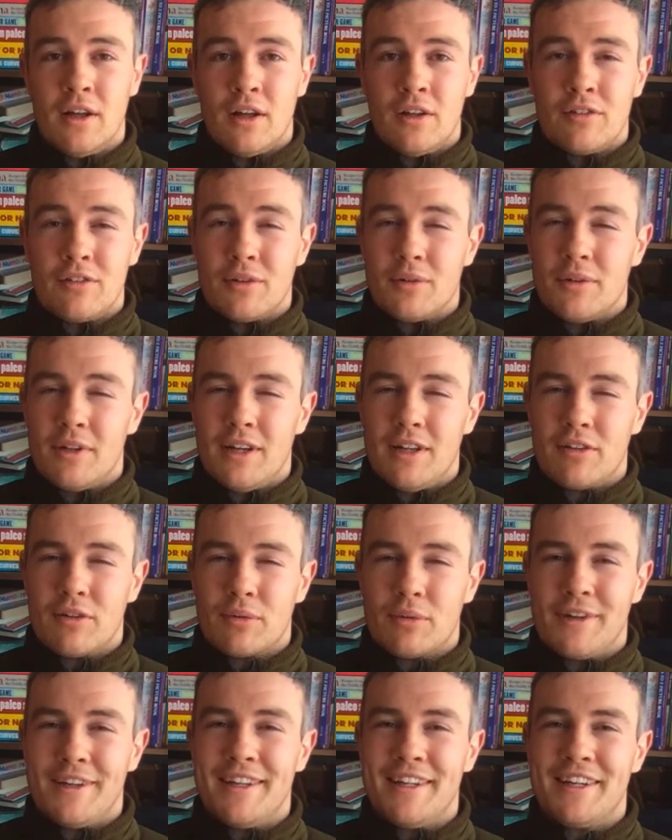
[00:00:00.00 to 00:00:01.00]
So it's a
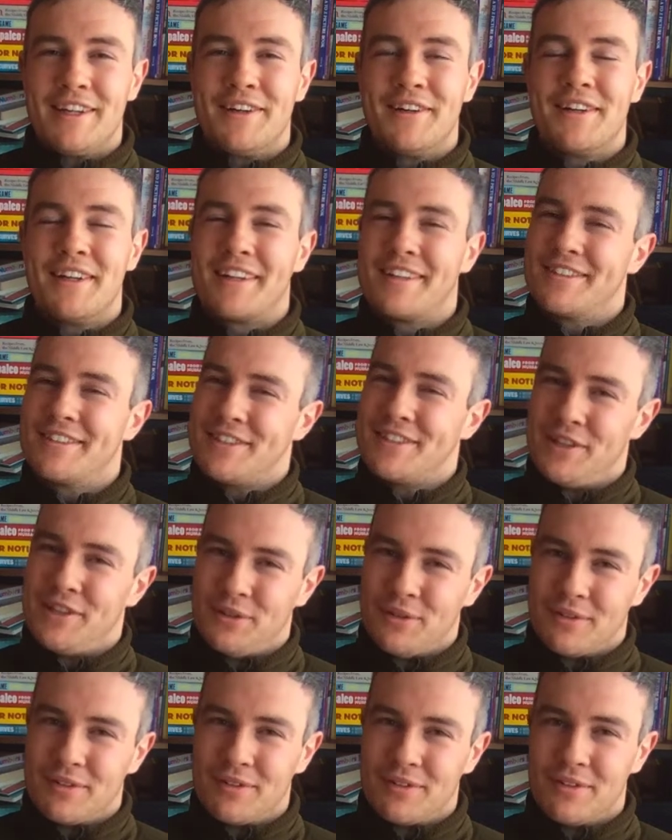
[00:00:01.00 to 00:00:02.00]
really good
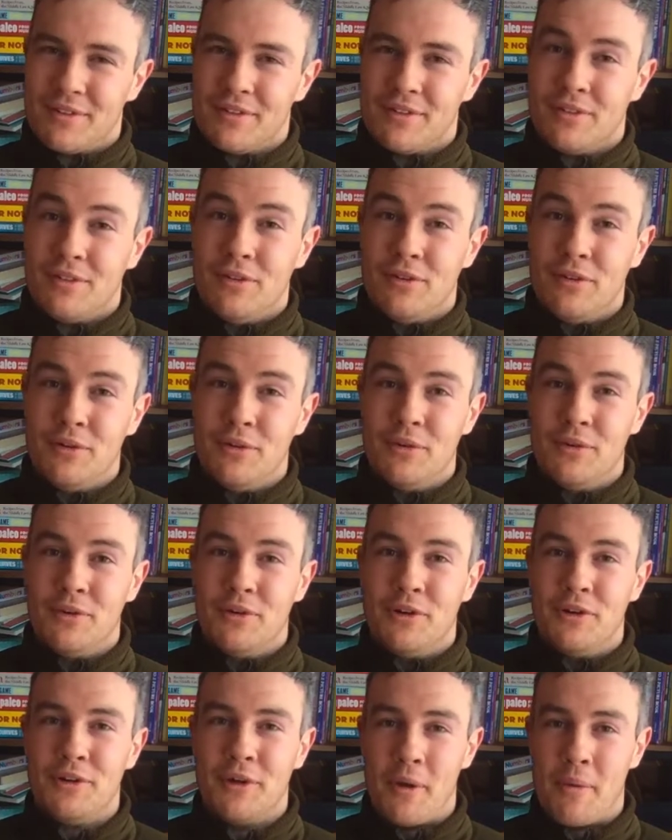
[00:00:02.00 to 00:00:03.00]
excuse
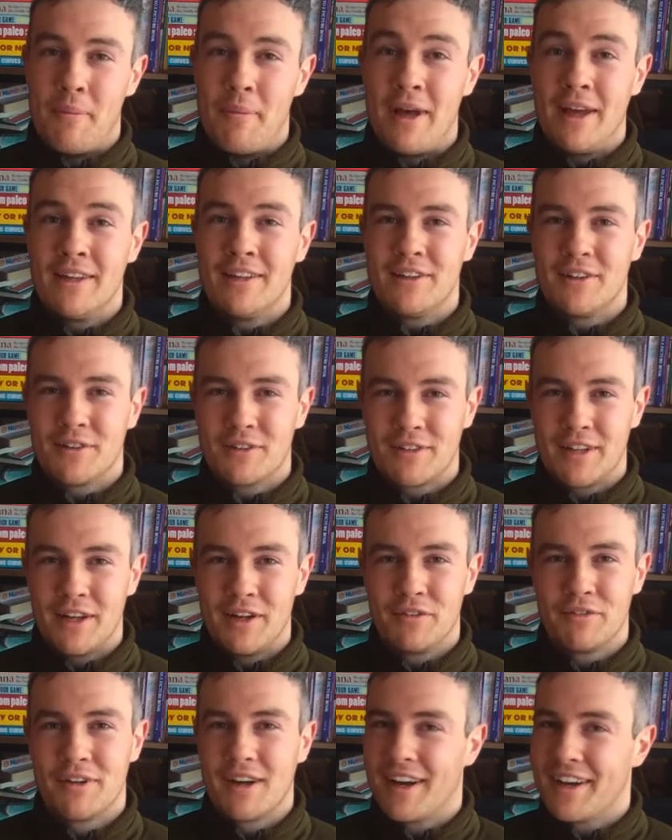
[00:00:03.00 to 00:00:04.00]
to make
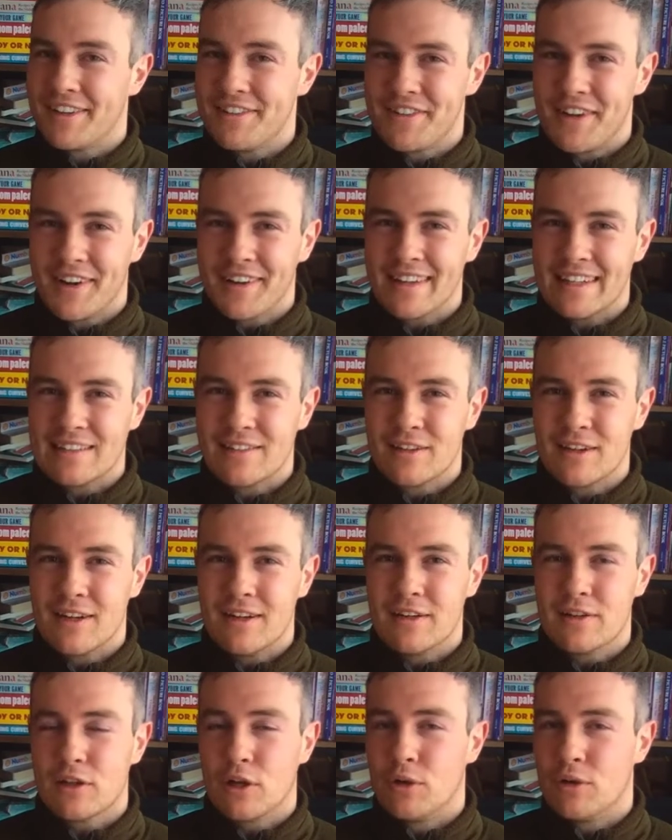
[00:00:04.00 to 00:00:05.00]
yourself a hot chocolate
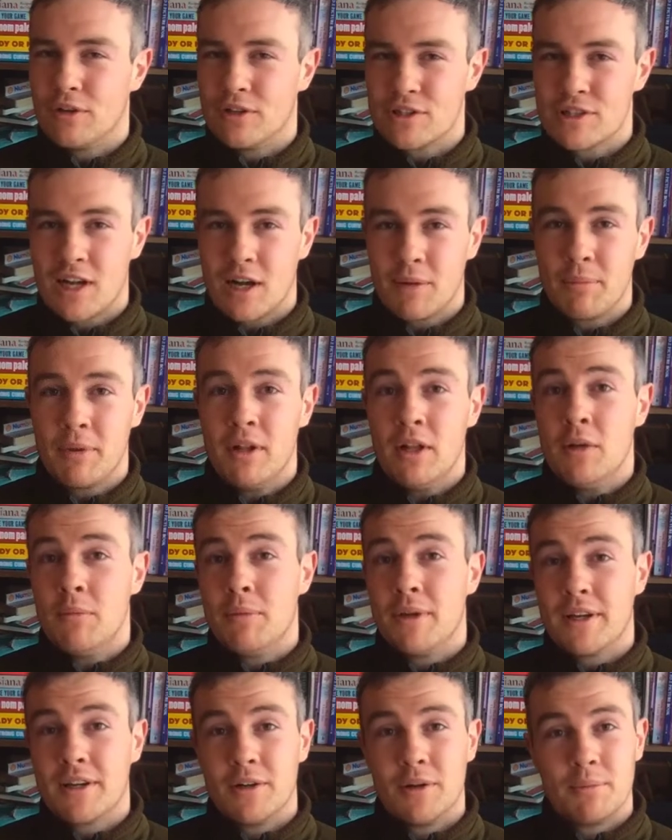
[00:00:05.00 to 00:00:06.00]
tonight, go to the shop,
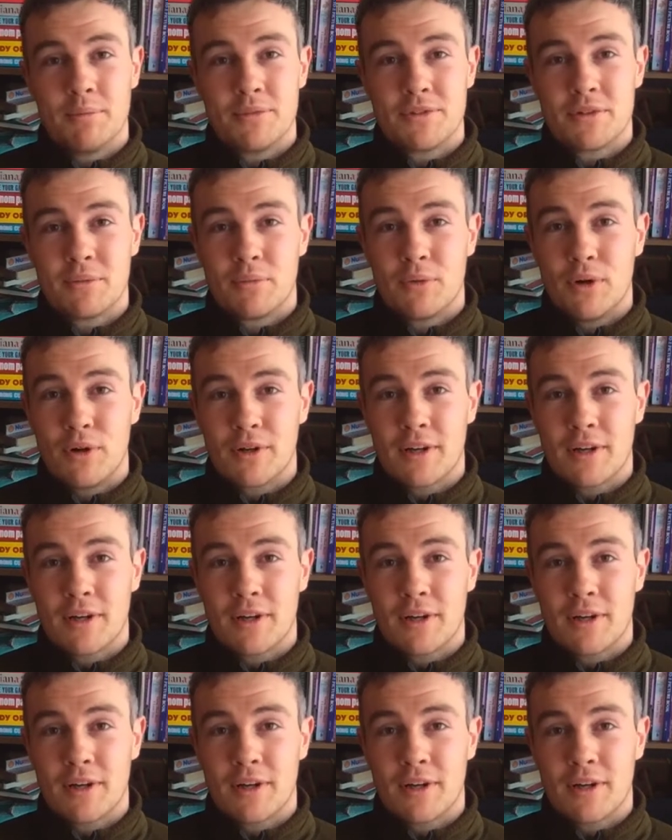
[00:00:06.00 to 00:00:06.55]
pick up some raw